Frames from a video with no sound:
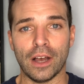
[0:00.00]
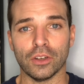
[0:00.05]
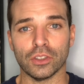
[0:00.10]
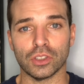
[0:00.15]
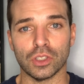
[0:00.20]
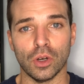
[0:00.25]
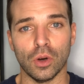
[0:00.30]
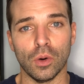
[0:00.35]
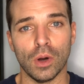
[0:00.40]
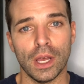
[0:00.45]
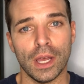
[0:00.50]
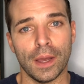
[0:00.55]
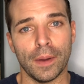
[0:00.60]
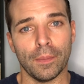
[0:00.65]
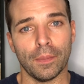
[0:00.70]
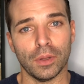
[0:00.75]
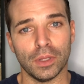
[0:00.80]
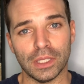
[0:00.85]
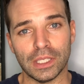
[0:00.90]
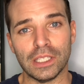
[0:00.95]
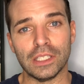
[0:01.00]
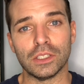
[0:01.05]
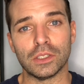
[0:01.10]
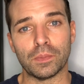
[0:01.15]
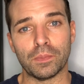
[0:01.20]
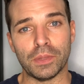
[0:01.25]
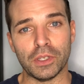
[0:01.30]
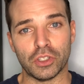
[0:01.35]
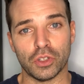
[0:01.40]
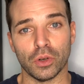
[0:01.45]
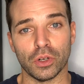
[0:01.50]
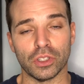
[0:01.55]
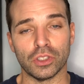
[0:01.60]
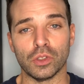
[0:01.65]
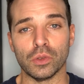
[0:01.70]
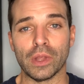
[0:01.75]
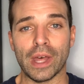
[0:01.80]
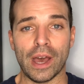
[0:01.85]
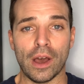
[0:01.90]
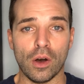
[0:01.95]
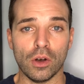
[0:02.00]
so please be sure to do that.